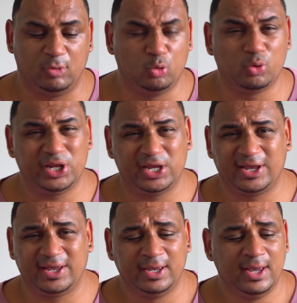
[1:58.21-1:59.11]
All
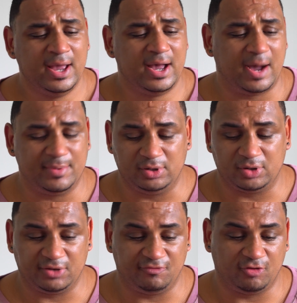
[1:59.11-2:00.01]
year I've been
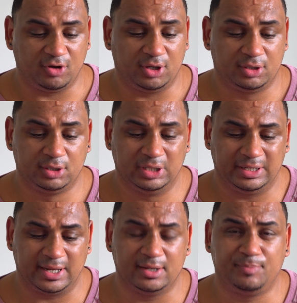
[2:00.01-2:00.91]
looking for
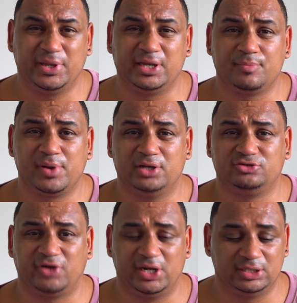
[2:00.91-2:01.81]
a pink pair of
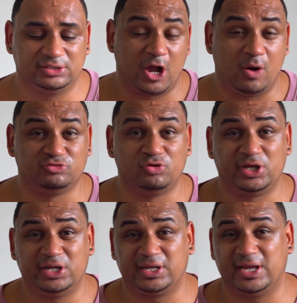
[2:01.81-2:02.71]
trainers. I was looking at